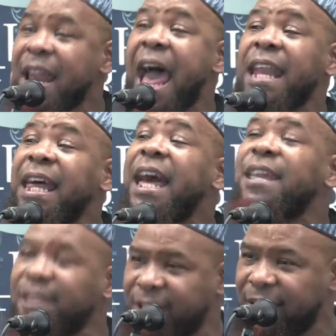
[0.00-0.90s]

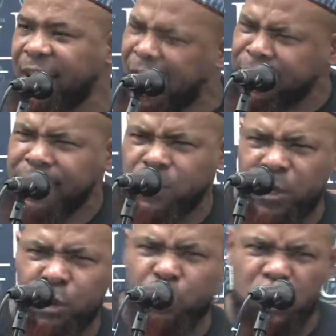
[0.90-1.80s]
Al-Ghadr, Ghadr is when
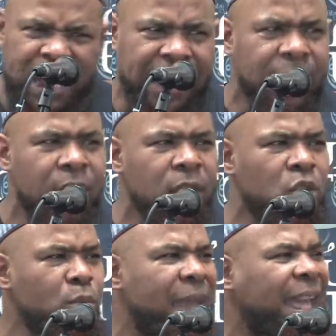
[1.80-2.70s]
you cheat.
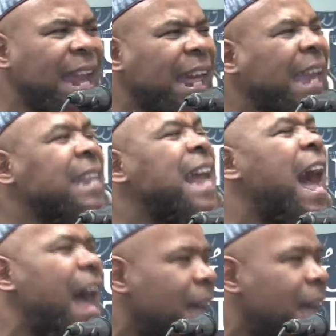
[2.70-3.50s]
You make al-Khida.